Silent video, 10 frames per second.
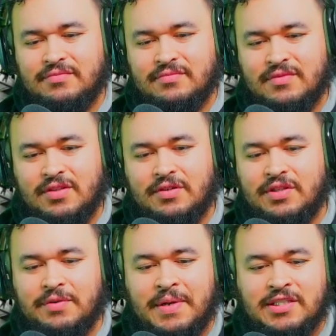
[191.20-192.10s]
they're
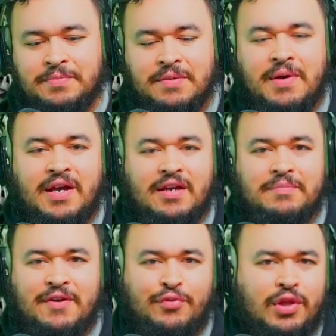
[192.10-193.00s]
meant to be my
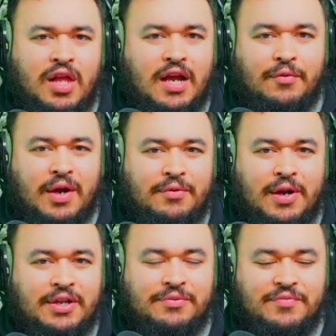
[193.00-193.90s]
front line. Why do I
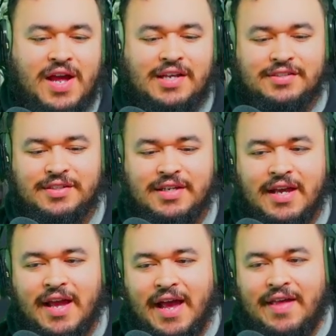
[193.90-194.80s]
need them fast?
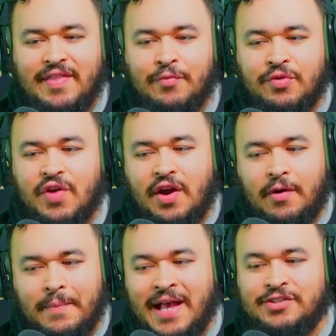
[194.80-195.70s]
And then we've got our
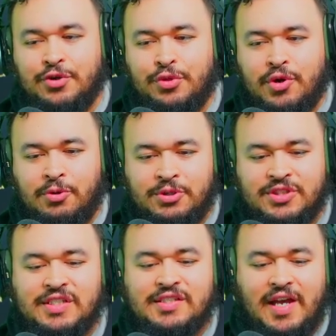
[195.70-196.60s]
master throwers.
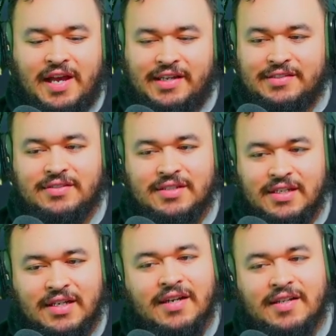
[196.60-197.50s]
These guys,
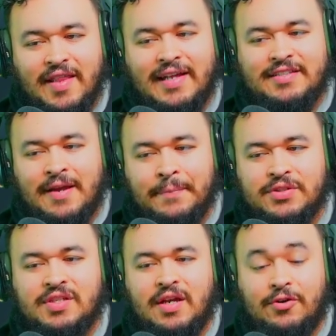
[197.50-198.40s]
that
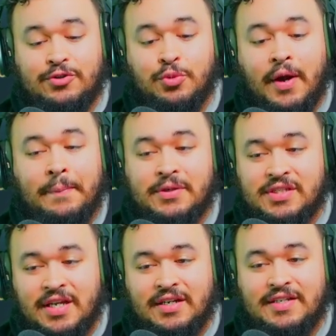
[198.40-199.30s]
10% or
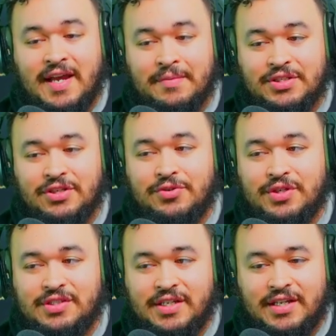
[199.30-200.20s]
20% damage
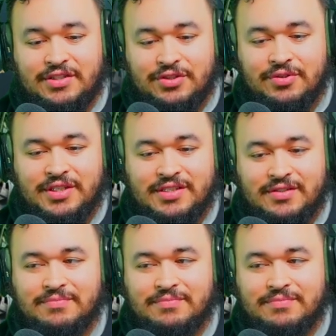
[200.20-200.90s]
increase against units,